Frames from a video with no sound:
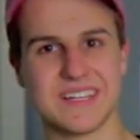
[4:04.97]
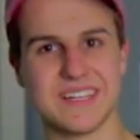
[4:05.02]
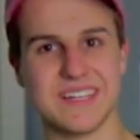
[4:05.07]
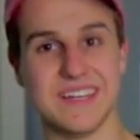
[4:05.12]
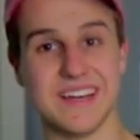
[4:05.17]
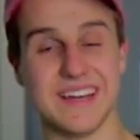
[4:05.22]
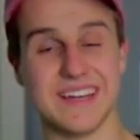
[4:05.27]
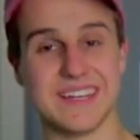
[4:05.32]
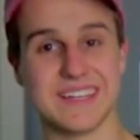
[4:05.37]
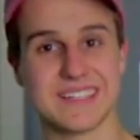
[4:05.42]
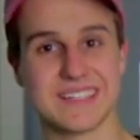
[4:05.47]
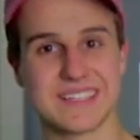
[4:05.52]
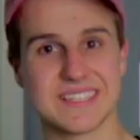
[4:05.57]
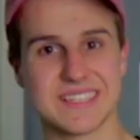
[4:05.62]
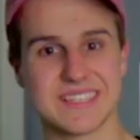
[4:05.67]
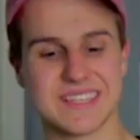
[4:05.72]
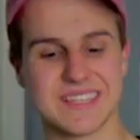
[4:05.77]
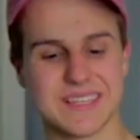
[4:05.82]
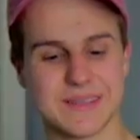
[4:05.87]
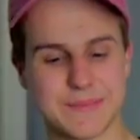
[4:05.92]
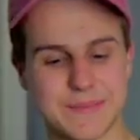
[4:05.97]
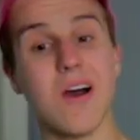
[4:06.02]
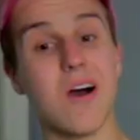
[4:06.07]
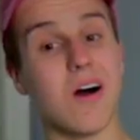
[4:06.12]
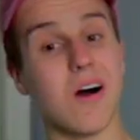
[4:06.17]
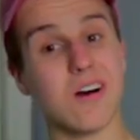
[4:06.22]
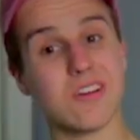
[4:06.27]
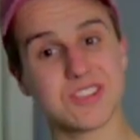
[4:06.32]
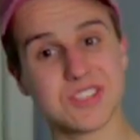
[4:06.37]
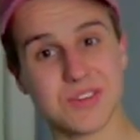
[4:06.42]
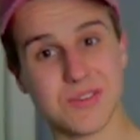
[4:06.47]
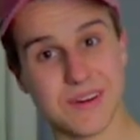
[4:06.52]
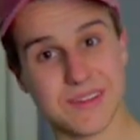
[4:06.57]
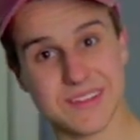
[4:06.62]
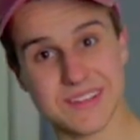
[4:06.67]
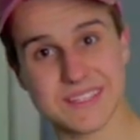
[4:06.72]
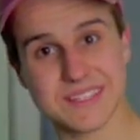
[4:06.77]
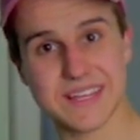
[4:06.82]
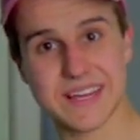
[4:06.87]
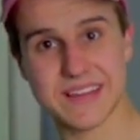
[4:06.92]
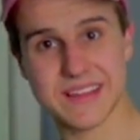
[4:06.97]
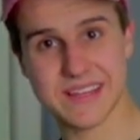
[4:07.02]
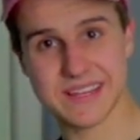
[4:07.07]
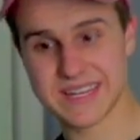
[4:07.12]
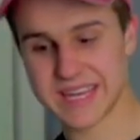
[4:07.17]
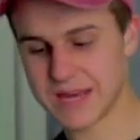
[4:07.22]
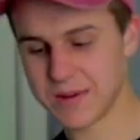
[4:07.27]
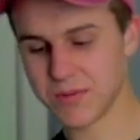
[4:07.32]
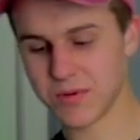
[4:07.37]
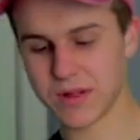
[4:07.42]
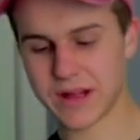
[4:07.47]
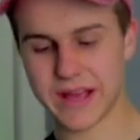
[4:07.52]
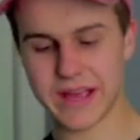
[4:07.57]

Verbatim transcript: Yikes. Also on this side of the table,